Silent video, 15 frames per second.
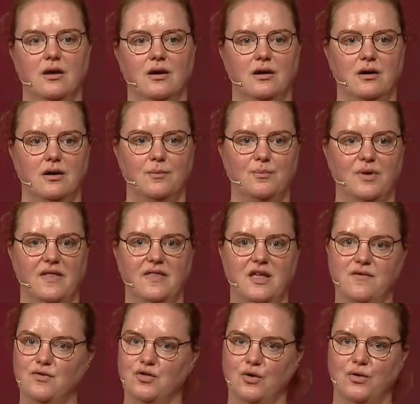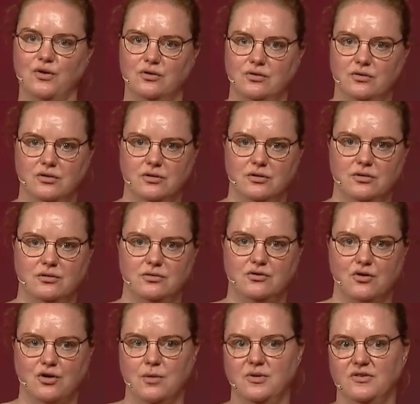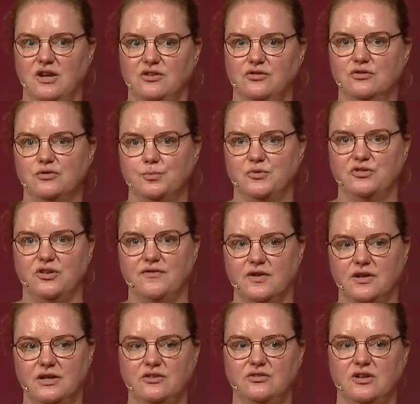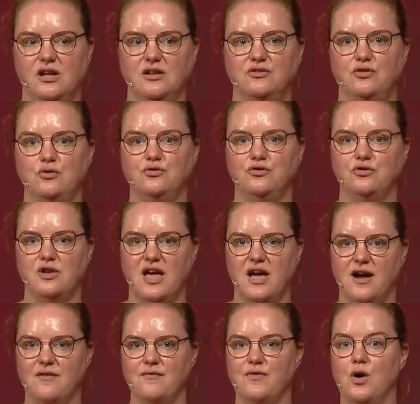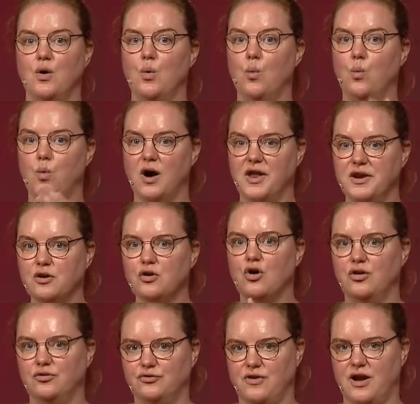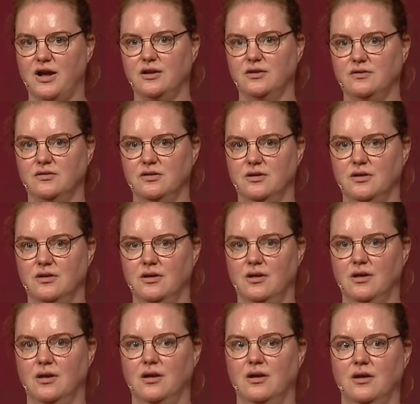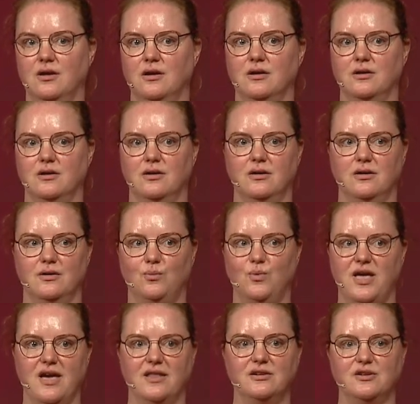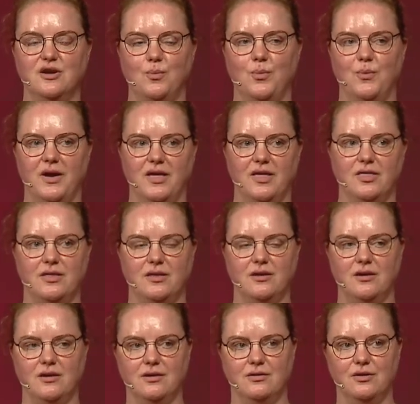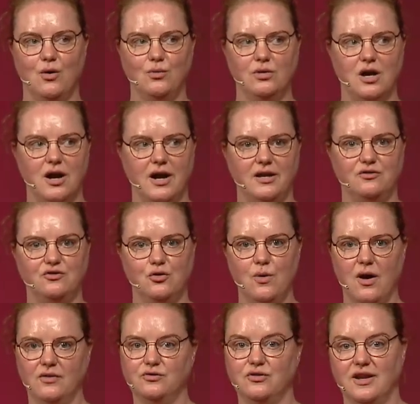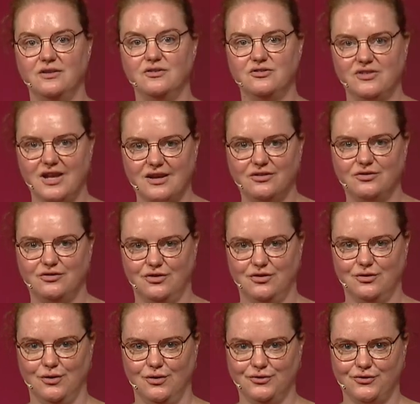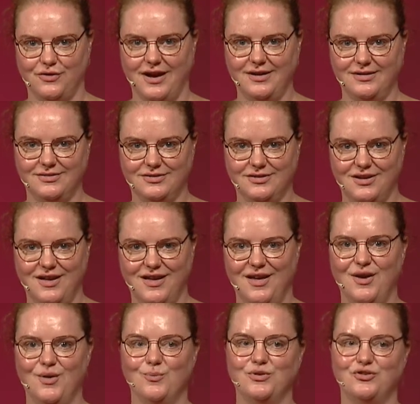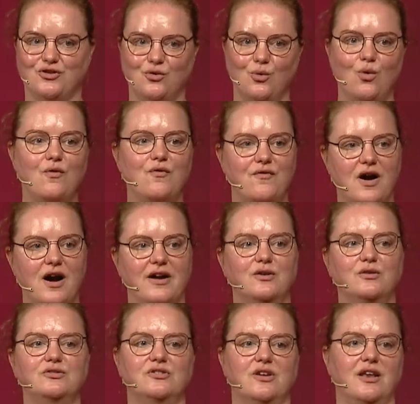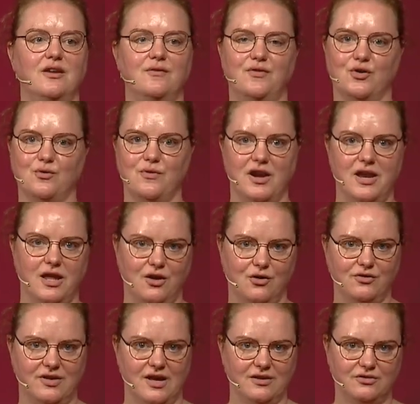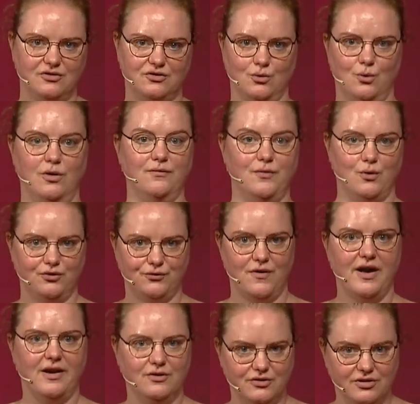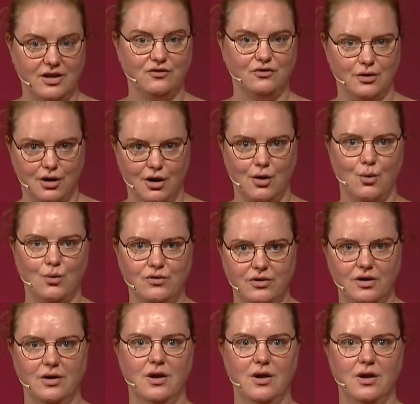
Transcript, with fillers: um, and even though the, the documentation specifically states you should have one contract, Uh, we ended up with, no lie, two hundred six contracts, which are all files. And if you're running your tests, all of those files need to load,